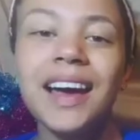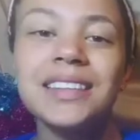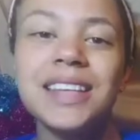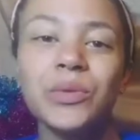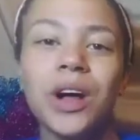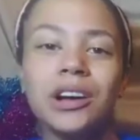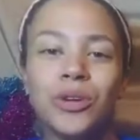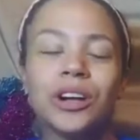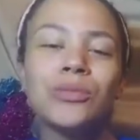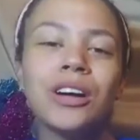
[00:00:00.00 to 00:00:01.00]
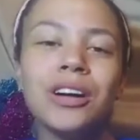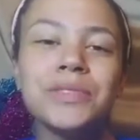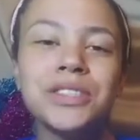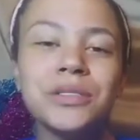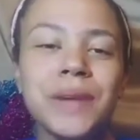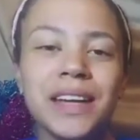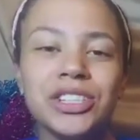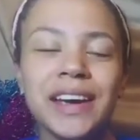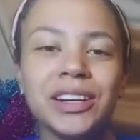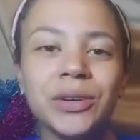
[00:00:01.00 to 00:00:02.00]
Hi guys, and welcome to
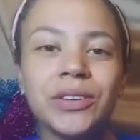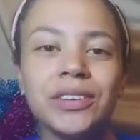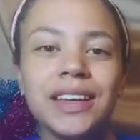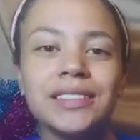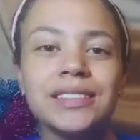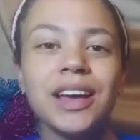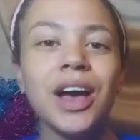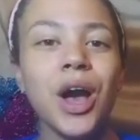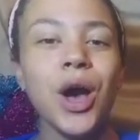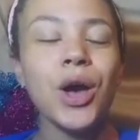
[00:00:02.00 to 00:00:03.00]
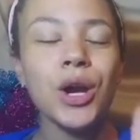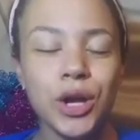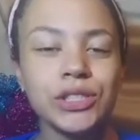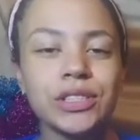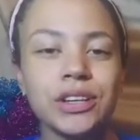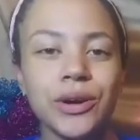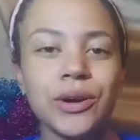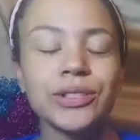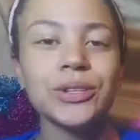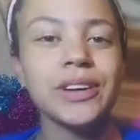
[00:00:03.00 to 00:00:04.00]
my channel. It's Rocio,
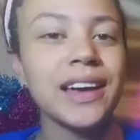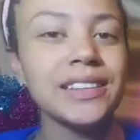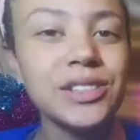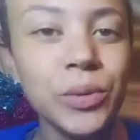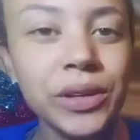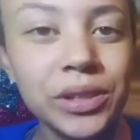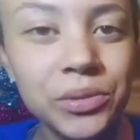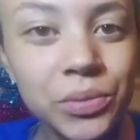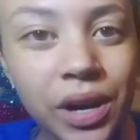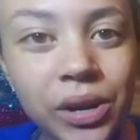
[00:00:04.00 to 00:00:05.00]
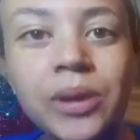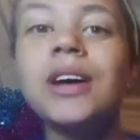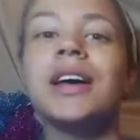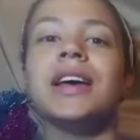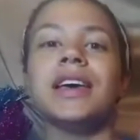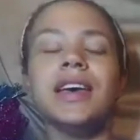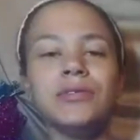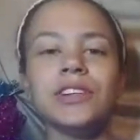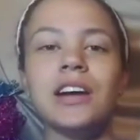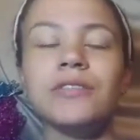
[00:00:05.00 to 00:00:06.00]
also known as Queen Ro.
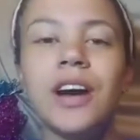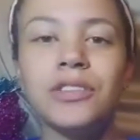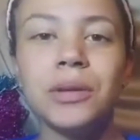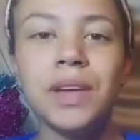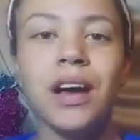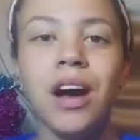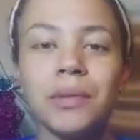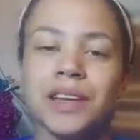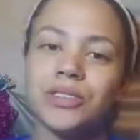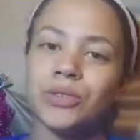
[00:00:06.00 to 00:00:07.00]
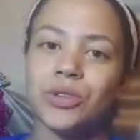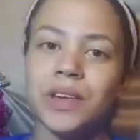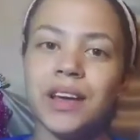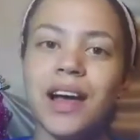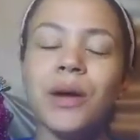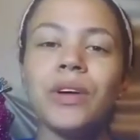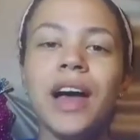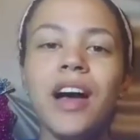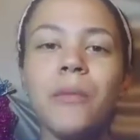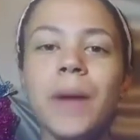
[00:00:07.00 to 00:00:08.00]
If you're not following me on my social media, I will
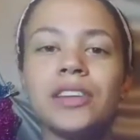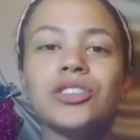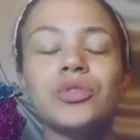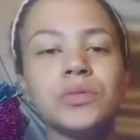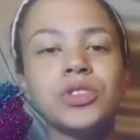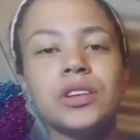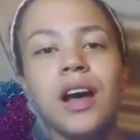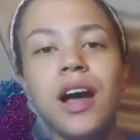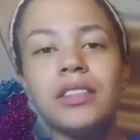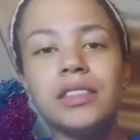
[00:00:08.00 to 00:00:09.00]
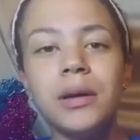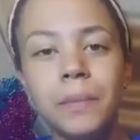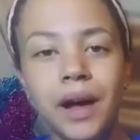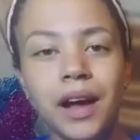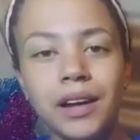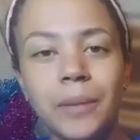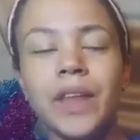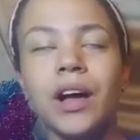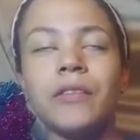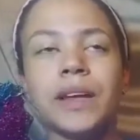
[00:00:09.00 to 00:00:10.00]
have my description on the
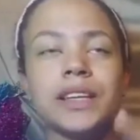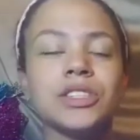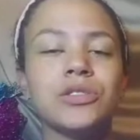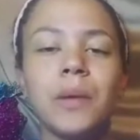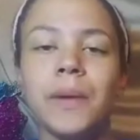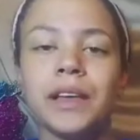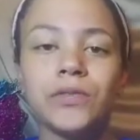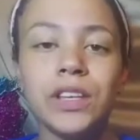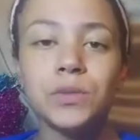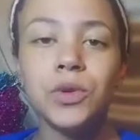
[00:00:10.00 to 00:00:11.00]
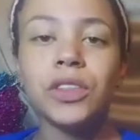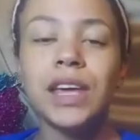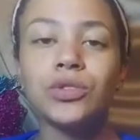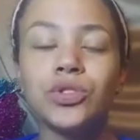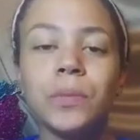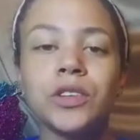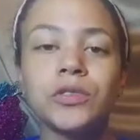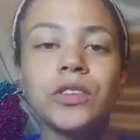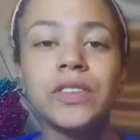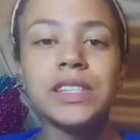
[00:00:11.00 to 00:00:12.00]
bottom. I'll have my Instagram and my Facebook. Thank you so
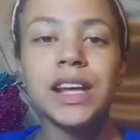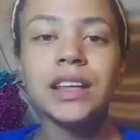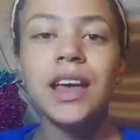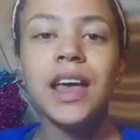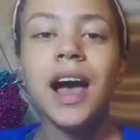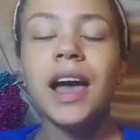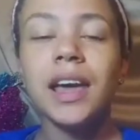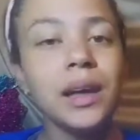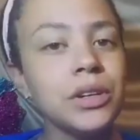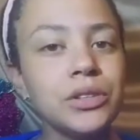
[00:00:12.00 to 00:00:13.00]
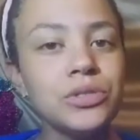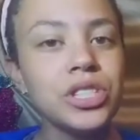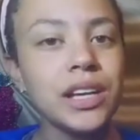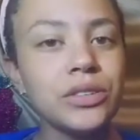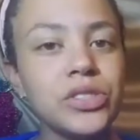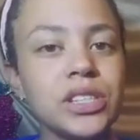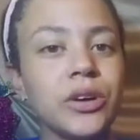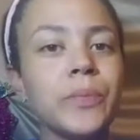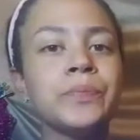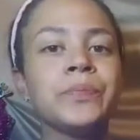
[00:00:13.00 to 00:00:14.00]
much for visiting. I am a new channel
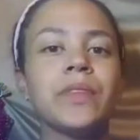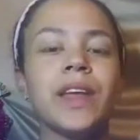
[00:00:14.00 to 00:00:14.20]
still.